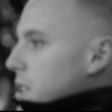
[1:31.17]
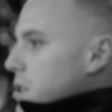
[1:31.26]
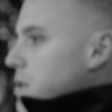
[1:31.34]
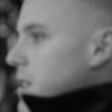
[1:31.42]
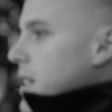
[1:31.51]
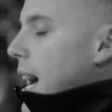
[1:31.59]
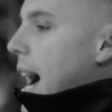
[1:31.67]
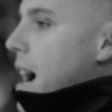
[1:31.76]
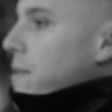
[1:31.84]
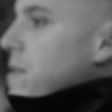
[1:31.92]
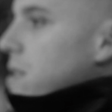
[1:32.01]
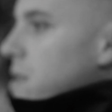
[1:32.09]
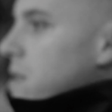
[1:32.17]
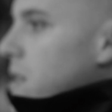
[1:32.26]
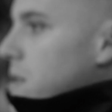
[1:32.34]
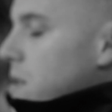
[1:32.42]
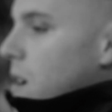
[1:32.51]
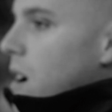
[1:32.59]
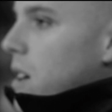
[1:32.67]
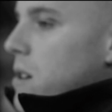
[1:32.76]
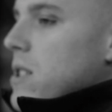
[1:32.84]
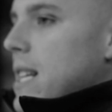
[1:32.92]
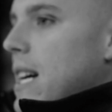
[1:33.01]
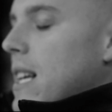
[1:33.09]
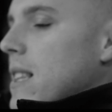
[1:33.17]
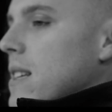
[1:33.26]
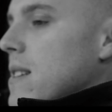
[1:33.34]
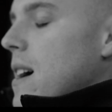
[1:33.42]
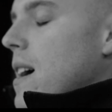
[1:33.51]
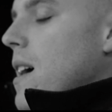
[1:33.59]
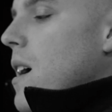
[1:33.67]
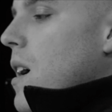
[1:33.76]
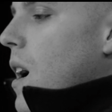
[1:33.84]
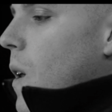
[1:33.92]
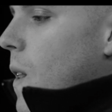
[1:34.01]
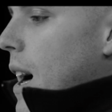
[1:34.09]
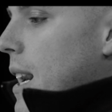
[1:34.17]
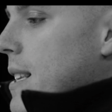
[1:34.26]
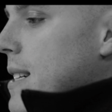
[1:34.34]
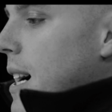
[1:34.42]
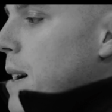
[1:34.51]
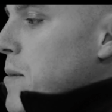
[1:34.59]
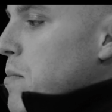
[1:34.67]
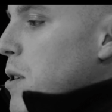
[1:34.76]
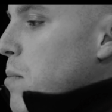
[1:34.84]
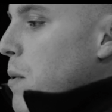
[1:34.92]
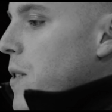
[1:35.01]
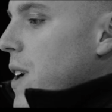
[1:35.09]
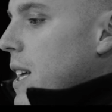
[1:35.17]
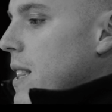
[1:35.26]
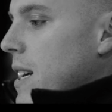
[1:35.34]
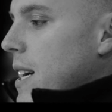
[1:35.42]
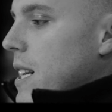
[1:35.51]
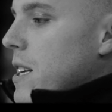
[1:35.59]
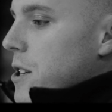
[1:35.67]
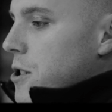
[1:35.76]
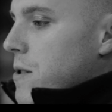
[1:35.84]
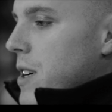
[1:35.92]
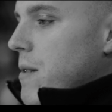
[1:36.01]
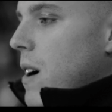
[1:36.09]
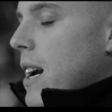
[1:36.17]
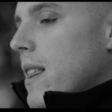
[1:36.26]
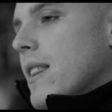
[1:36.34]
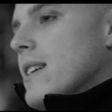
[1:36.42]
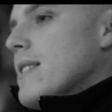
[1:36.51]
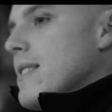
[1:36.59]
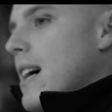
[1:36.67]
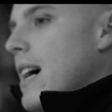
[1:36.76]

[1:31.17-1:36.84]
industry have to start understanding this. A lot of times people think the industry, right, this